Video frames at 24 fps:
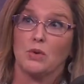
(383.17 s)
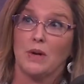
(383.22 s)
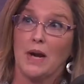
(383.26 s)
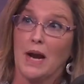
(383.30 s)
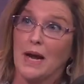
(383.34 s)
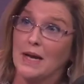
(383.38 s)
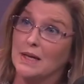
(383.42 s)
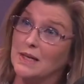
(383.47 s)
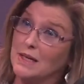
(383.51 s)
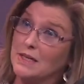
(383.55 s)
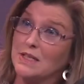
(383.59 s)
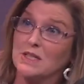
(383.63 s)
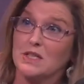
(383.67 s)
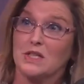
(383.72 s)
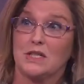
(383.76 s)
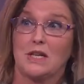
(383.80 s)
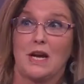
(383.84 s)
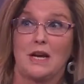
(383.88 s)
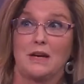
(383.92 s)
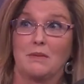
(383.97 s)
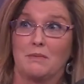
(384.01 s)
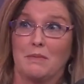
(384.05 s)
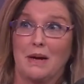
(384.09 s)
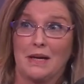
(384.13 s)
and I yeah. need to
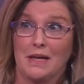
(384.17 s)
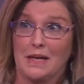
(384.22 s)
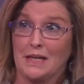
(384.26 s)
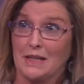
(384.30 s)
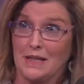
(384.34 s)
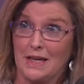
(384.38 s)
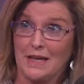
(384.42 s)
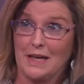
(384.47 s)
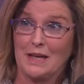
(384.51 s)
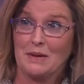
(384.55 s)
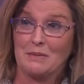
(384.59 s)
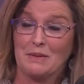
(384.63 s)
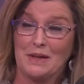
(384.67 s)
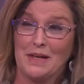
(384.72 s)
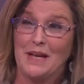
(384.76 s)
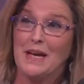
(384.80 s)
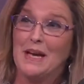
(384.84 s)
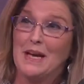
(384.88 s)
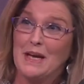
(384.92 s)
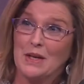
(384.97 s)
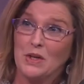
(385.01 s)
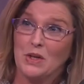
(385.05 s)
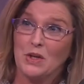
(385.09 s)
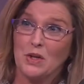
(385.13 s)
stake my claim and,
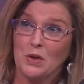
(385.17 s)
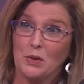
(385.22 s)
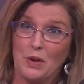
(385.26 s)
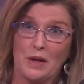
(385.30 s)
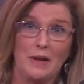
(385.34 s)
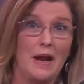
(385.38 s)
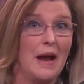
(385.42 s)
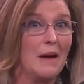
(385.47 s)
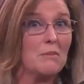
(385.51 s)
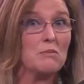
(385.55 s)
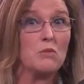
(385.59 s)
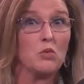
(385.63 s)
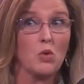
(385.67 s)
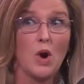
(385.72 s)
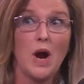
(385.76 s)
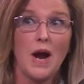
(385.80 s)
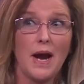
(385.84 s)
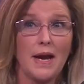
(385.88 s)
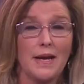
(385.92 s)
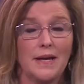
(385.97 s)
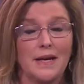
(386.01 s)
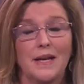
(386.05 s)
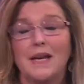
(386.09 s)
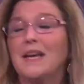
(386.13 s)
you know, and I'm
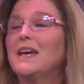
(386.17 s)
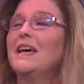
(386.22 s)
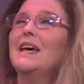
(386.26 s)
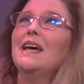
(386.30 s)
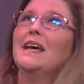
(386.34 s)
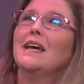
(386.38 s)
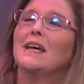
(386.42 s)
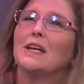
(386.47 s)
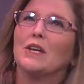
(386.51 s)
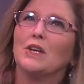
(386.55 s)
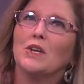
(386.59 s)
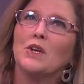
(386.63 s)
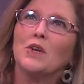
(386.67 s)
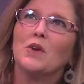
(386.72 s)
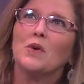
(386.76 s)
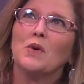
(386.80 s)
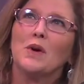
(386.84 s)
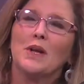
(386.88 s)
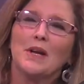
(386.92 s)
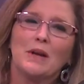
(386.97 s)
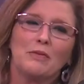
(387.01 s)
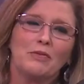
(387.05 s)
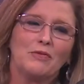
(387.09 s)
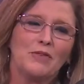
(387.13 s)
right. Mm-hmm. You know
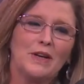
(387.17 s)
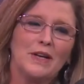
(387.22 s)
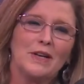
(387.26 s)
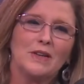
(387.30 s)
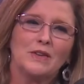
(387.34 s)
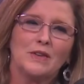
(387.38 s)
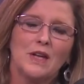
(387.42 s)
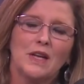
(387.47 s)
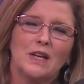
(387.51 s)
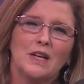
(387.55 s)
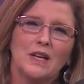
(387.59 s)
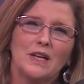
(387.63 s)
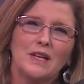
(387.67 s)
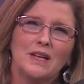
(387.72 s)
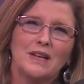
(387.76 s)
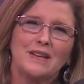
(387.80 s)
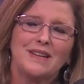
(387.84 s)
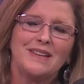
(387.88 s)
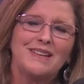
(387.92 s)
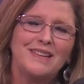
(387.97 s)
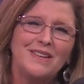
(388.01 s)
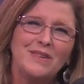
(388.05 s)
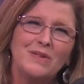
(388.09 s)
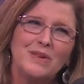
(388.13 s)
what? I found that,
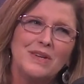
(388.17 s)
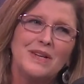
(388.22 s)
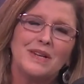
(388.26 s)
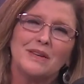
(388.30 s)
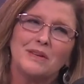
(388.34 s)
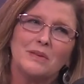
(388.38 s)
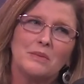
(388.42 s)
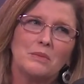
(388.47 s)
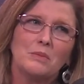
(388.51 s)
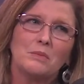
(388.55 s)
you know what?